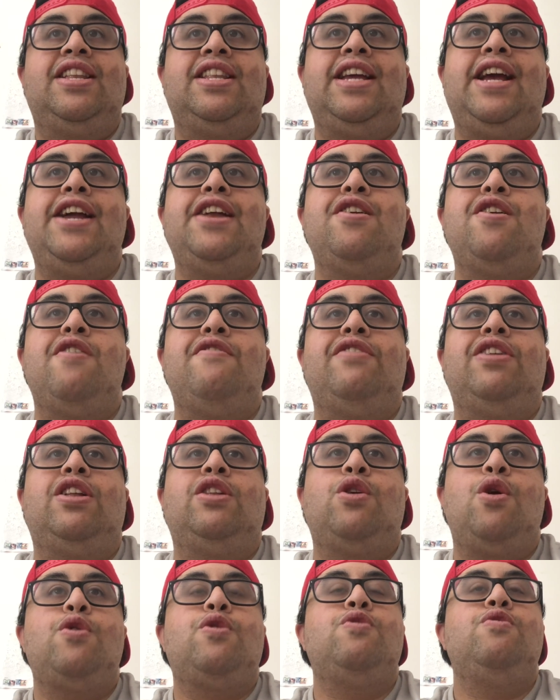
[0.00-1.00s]
leader of a
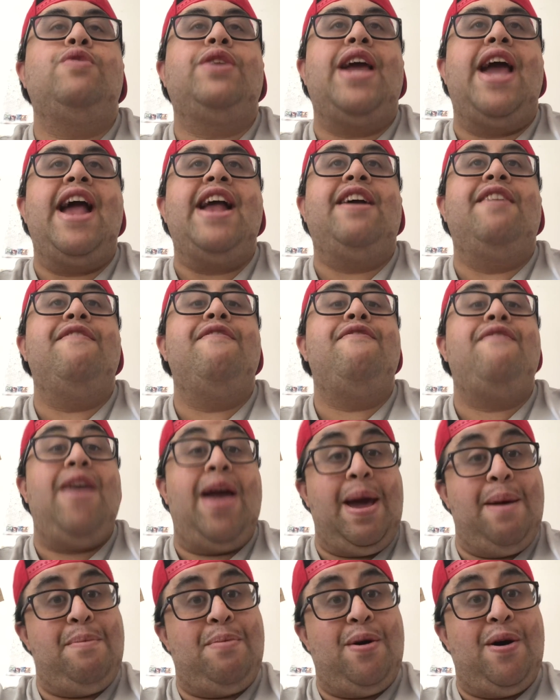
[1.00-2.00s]
local gang of
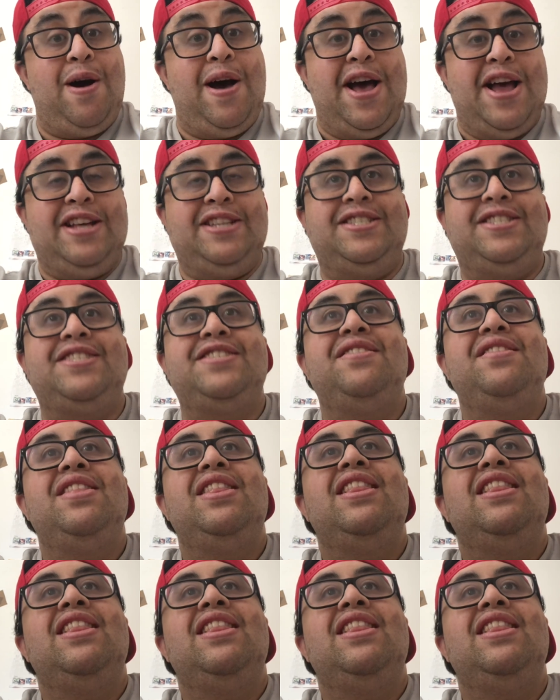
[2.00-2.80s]
vampires.